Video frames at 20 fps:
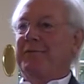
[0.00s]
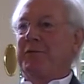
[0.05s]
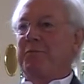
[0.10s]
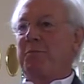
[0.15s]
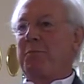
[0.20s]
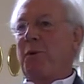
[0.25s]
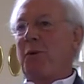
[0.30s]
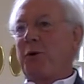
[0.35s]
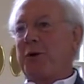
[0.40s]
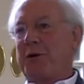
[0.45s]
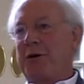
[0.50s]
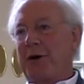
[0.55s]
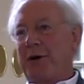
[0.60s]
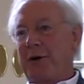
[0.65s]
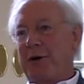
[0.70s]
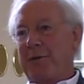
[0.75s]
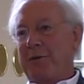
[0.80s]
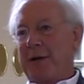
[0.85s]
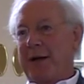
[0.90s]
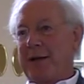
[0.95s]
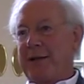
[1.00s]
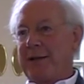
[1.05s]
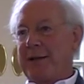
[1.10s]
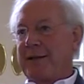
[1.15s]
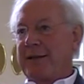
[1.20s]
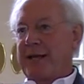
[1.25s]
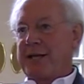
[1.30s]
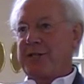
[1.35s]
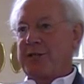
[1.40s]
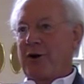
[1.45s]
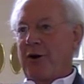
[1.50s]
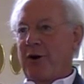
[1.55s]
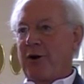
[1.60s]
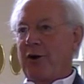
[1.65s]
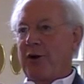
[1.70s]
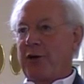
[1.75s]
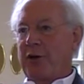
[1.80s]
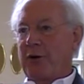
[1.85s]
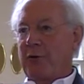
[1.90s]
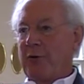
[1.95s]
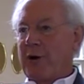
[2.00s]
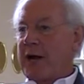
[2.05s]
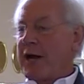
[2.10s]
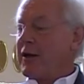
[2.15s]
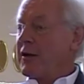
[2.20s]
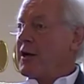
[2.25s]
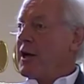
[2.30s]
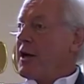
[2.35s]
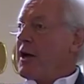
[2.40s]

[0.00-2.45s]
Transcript: a board term and then they start looking around